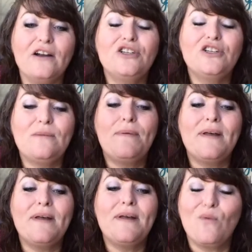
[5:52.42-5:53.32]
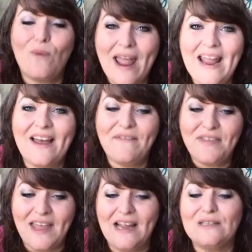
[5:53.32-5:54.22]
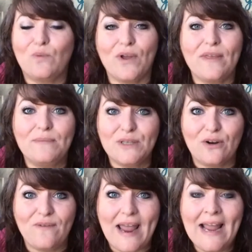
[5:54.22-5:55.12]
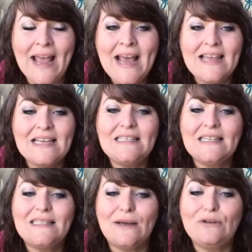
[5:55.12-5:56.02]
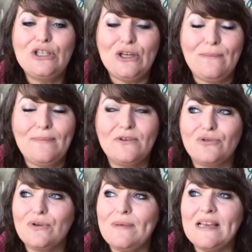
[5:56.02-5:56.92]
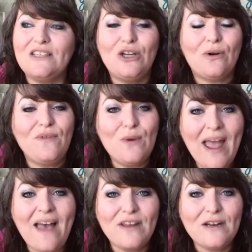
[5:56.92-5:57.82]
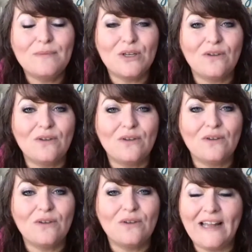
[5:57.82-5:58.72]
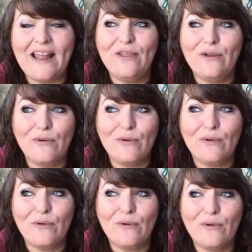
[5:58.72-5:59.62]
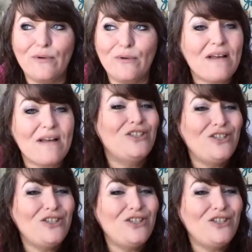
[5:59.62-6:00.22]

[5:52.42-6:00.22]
or should put in the way of things worth observing. This is so true because, if you have an observant child and they're around things